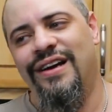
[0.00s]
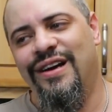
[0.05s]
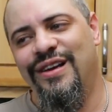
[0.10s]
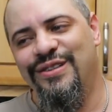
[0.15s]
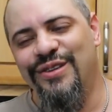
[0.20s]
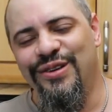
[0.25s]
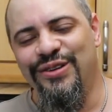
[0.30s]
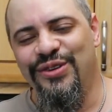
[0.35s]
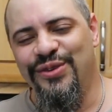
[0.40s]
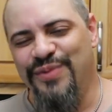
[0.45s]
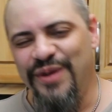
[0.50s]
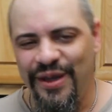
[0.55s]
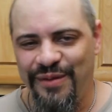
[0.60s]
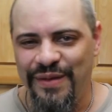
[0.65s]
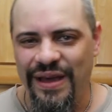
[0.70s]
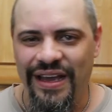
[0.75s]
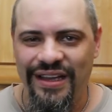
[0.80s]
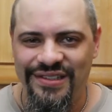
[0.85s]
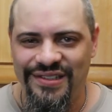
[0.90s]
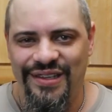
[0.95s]
Don't do Big
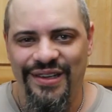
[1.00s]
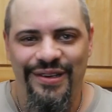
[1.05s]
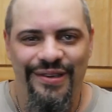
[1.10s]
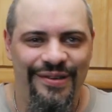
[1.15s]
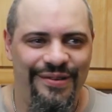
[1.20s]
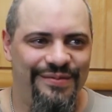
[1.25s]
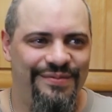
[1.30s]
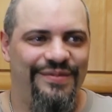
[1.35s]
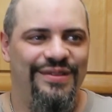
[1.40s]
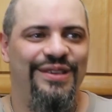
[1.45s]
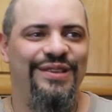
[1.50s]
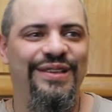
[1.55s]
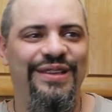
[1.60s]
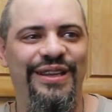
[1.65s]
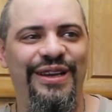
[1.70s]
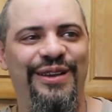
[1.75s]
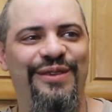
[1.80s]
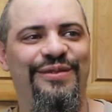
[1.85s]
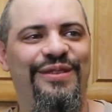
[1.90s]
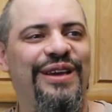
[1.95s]
Macs, though.
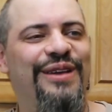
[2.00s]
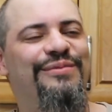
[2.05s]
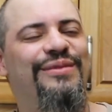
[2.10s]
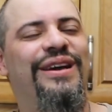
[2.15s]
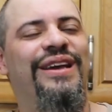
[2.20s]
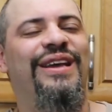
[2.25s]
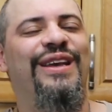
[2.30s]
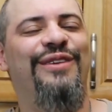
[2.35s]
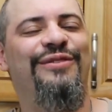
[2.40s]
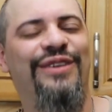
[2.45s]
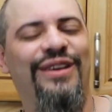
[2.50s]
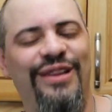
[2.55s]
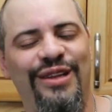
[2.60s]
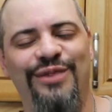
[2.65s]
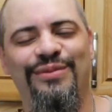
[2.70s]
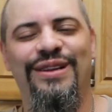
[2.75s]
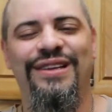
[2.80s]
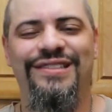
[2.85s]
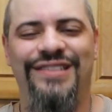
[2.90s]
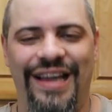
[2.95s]
They might give you a
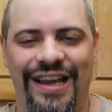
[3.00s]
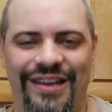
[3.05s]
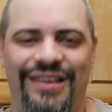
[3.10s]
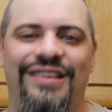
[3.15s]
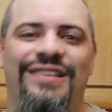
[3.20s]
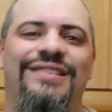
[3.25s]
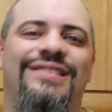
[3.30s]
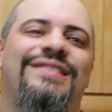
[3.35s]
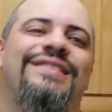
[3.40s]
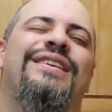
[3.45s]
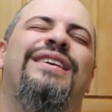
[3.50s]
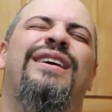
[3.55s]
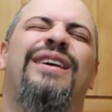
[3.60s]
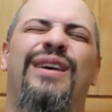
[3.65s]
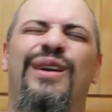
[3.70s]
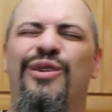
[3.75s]
little bit of sadness.